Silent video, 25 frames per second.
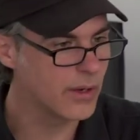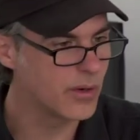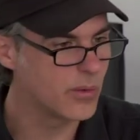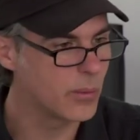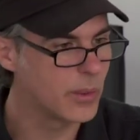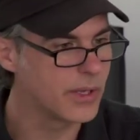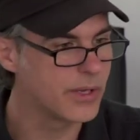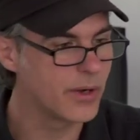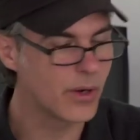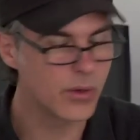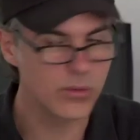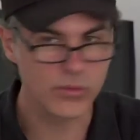
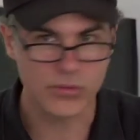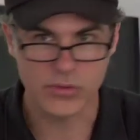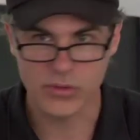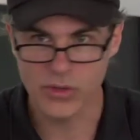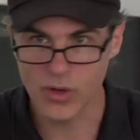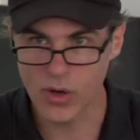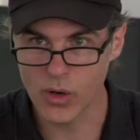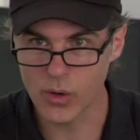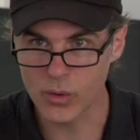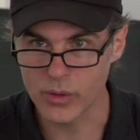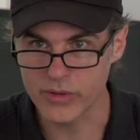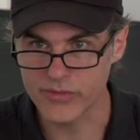we don't
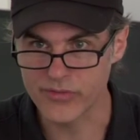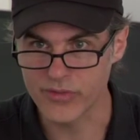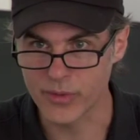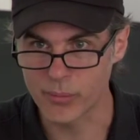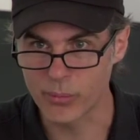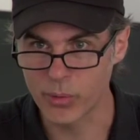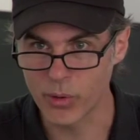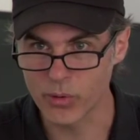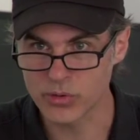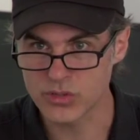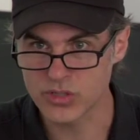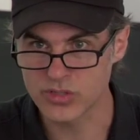know if the
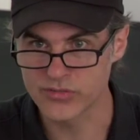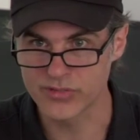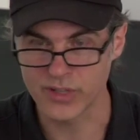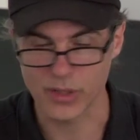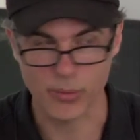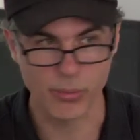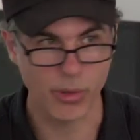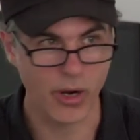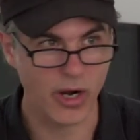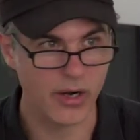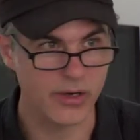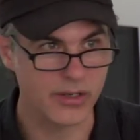
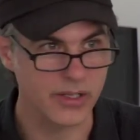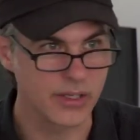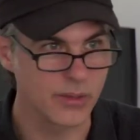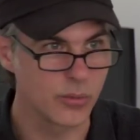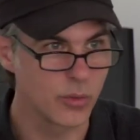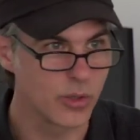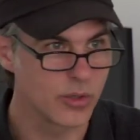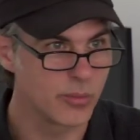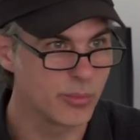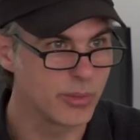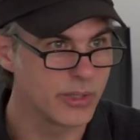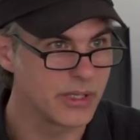Bolshevik Party
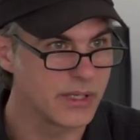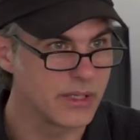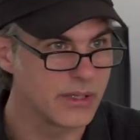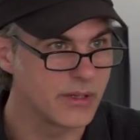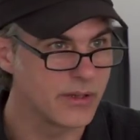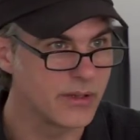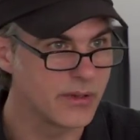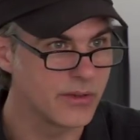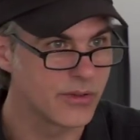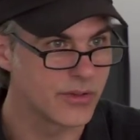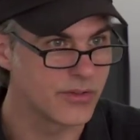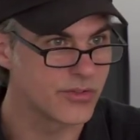would
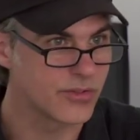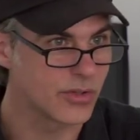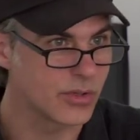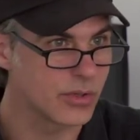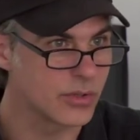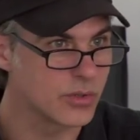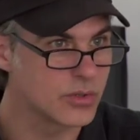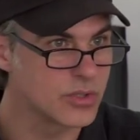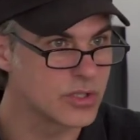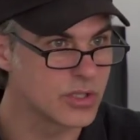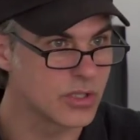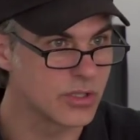be the
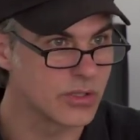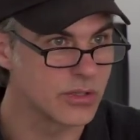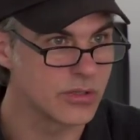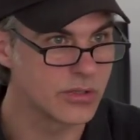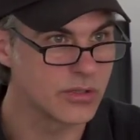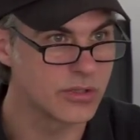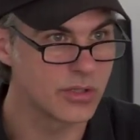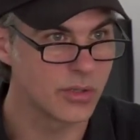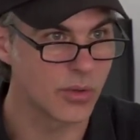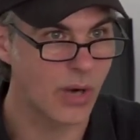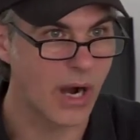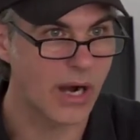
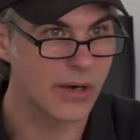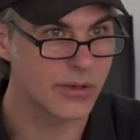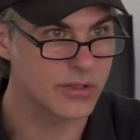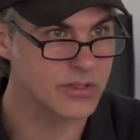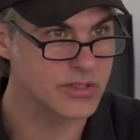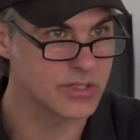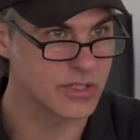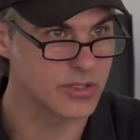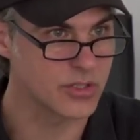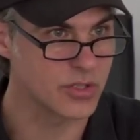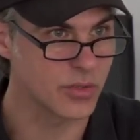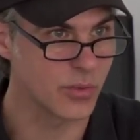solution to our
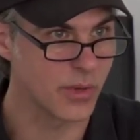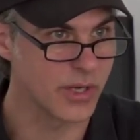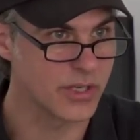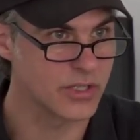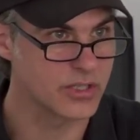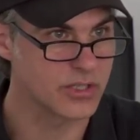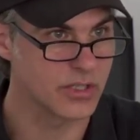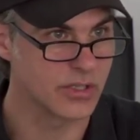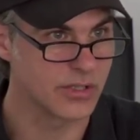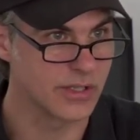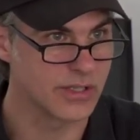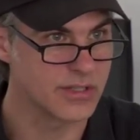
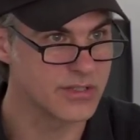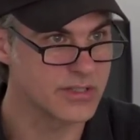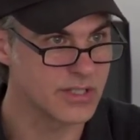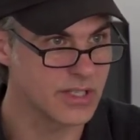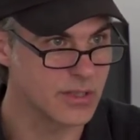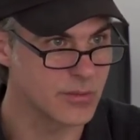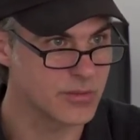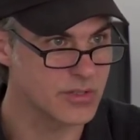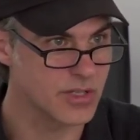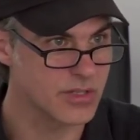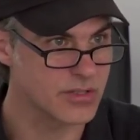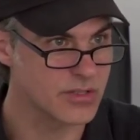situation. It
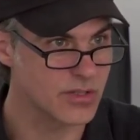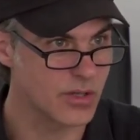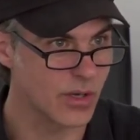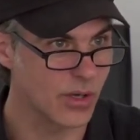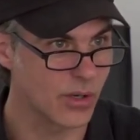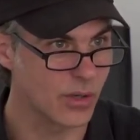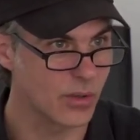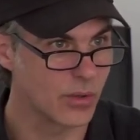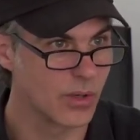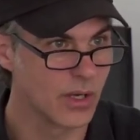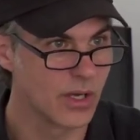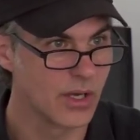seems as
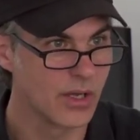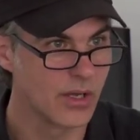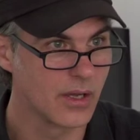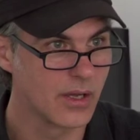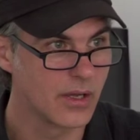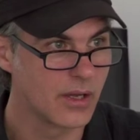though